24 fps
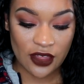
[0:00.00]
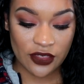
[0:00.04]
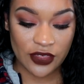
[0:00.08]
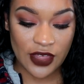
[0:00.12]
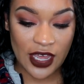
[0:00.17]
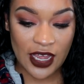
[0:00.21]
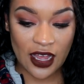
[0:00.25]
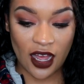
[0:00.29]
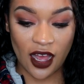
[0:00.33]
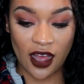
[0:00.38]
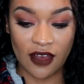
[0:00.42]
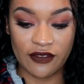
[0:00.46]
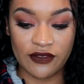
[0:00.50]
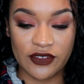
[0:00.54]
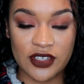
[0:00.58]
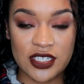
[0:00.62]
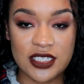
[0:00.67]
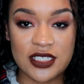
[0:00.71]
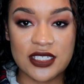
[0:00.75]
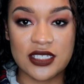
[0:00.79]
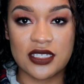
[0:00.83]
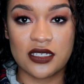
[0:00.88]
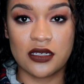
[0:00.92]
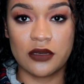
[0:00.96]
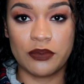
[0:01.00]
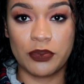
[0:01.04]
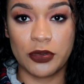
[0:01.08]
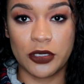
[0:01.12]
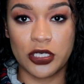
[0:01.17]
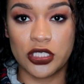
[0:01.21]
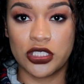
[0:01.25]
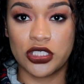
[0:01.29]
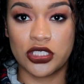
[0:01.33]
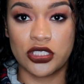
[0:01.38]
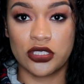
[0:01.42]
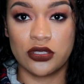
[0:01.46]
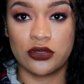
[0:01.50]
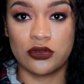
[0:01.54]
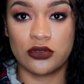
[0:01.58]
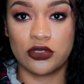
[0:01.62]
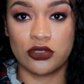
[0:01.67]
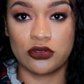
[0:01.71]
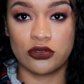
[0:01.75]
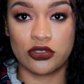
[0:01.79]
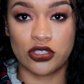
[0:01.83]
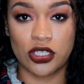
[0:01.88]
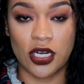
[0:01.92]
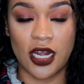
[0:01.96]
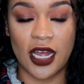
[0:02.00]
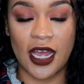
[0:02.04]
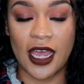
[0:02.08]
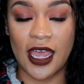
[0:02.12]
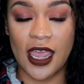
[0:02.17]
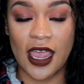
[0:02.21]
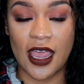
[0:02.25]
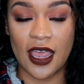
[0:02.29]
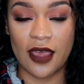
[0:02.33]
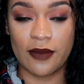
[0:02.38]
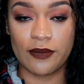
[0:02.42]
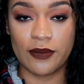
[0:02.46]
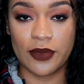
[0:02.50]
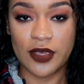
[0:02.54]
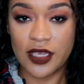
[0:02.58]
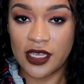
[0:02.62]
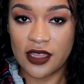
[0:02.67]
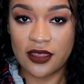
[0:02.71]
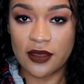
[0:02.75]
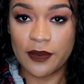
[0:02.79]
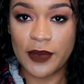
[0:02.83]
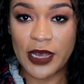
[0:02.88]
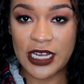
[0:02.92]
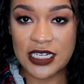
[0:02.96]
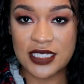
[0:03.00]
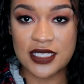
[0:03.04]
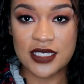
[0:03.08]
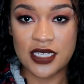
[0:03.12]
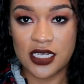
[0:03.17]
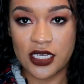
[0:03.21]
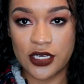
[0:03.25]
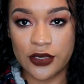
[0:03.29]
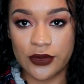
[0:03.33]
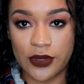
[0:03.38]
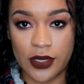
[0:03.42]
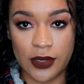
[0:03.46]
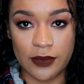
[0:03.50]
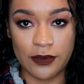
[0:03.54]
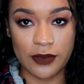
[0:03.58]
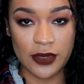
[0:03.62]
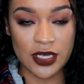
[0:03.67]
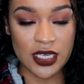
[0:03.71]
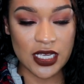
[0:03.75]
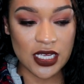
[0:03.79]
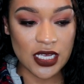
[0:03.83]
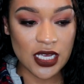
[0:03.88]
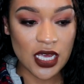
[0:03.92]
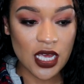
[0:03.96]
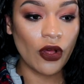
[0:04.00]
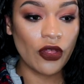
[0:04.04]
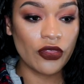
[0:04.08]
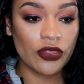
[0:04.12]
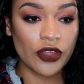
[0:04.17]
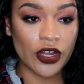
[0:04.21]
They obviously push you to try and be the best that you can be.